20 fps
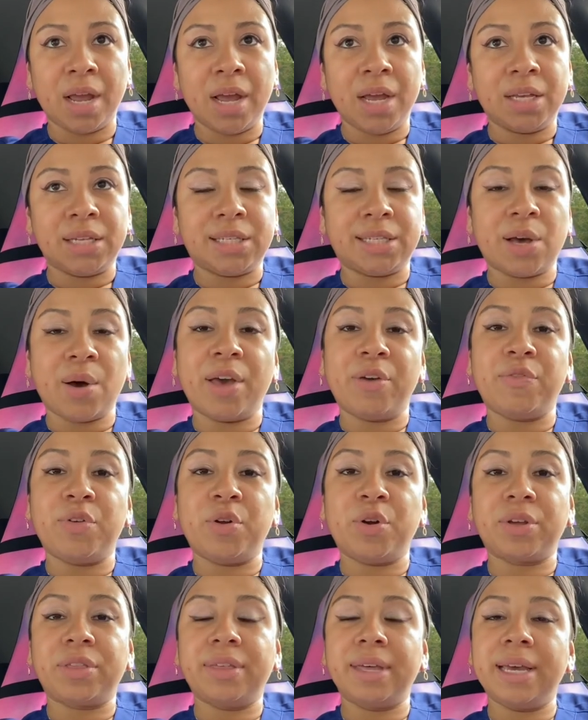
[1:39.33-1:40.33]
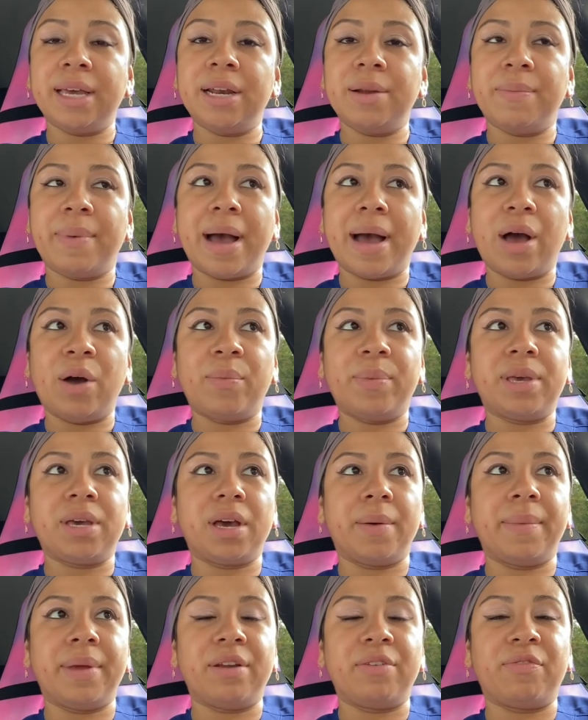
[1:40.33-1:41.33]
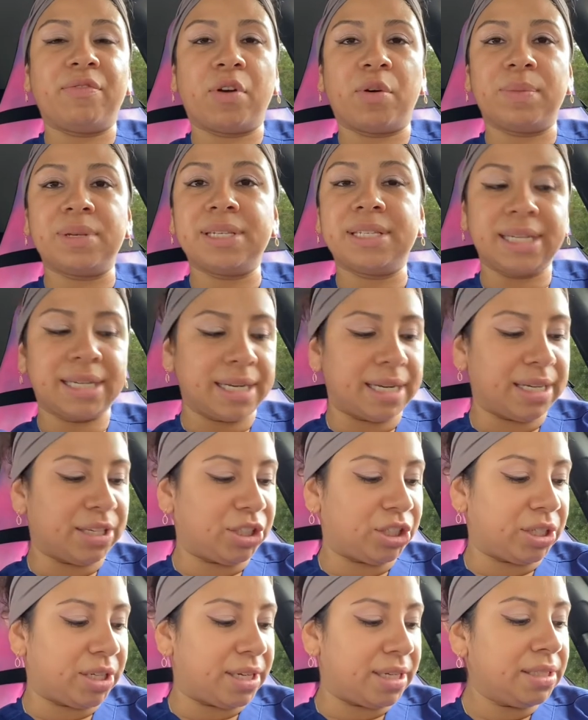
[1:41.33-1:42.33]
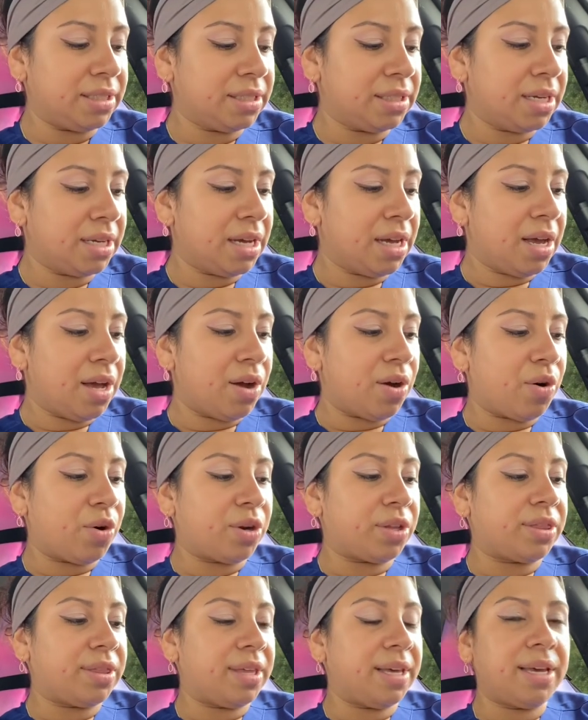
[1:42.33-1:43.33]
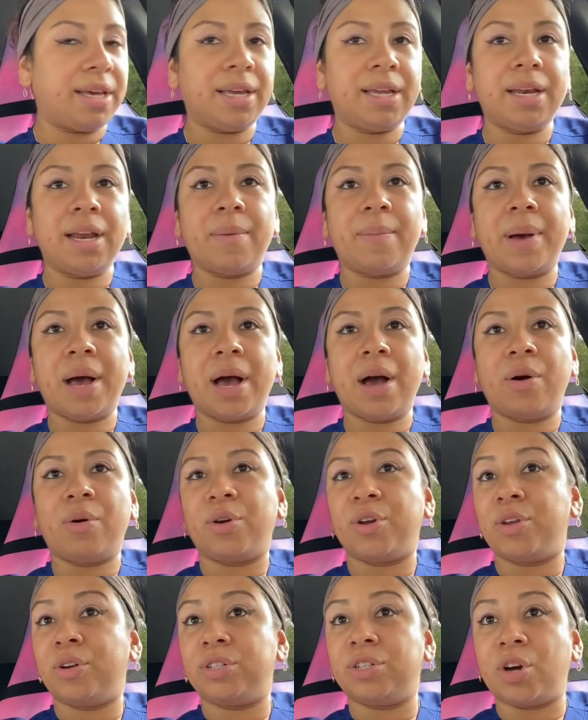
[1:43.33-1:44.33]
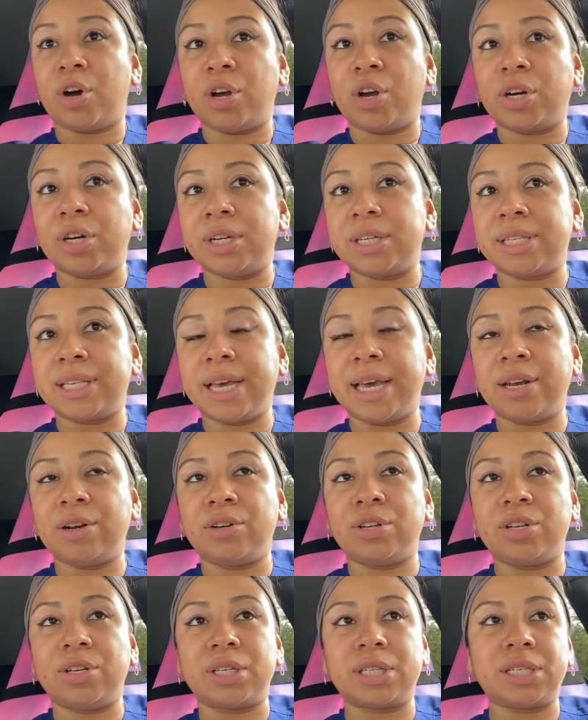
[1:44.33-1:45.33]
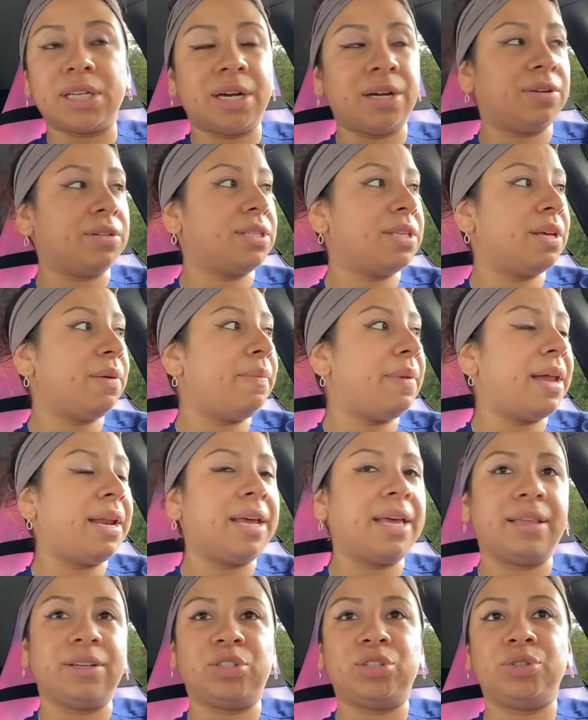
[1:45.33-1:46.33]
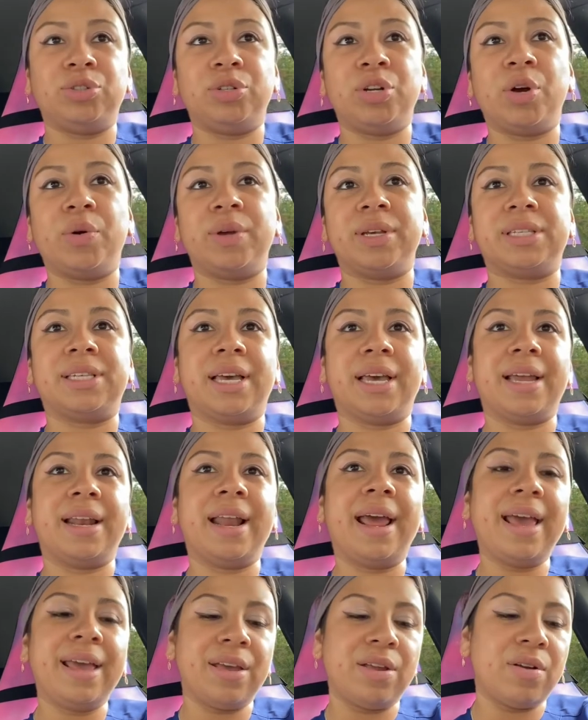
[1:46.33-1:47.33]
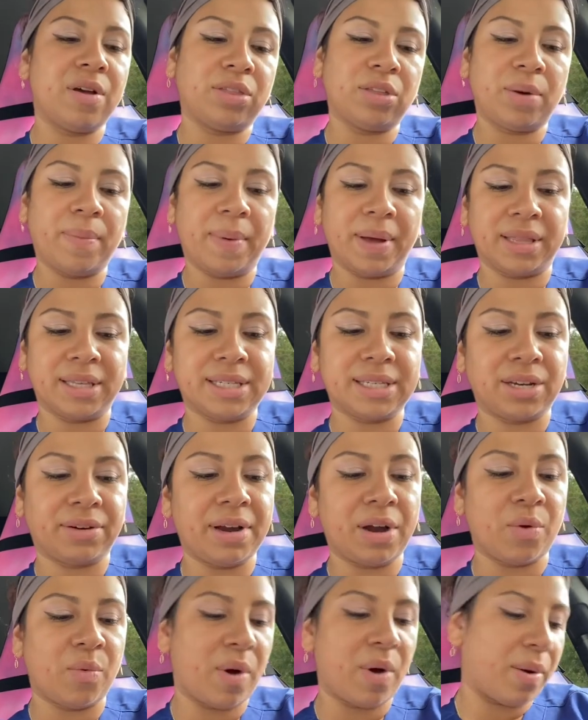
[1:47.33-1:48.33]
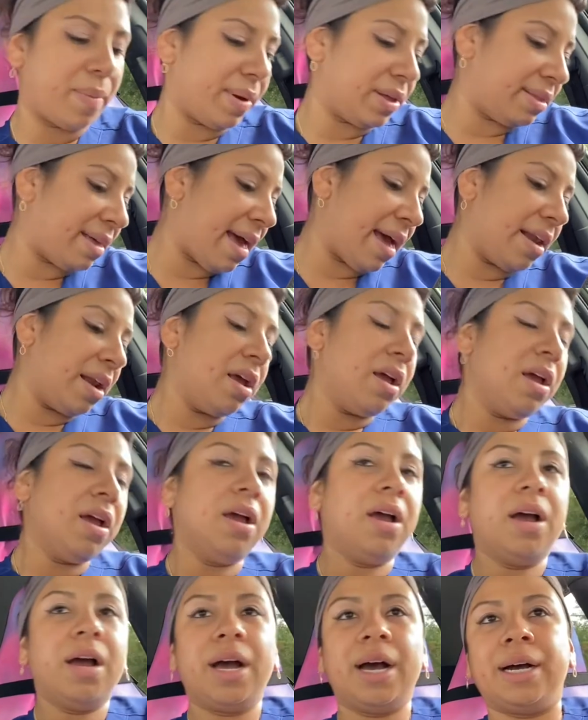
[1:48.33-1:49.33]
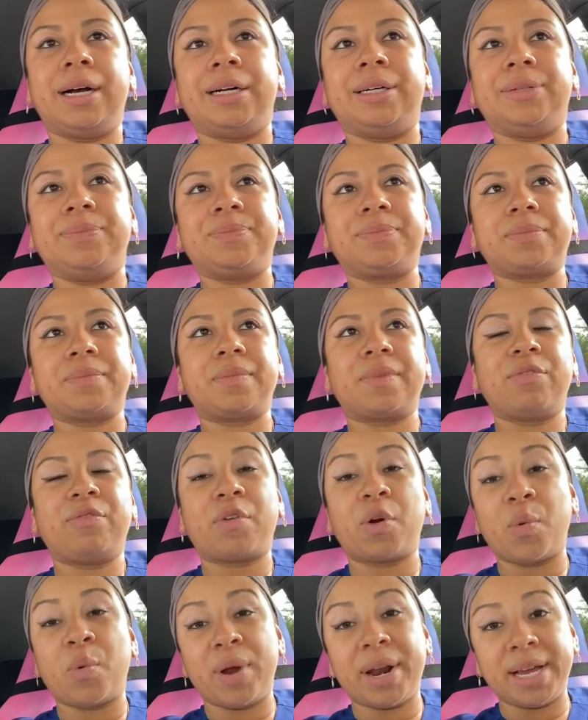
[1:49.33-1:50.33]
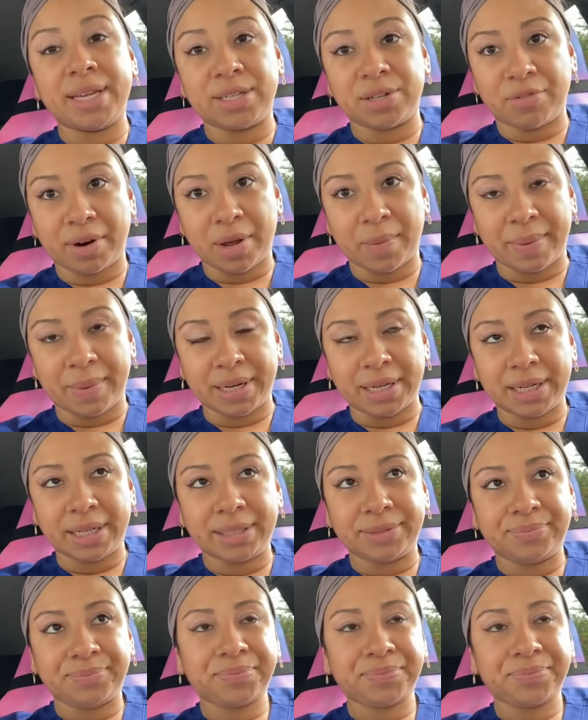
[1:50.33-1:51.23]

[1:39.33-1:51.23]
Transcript: so if you're thinking about becoming a pharmacy technician or thinking about or your daughter is saying or your son or somebody that you know is saying hey you know i thought about this career what about that um, for one i don't recommend it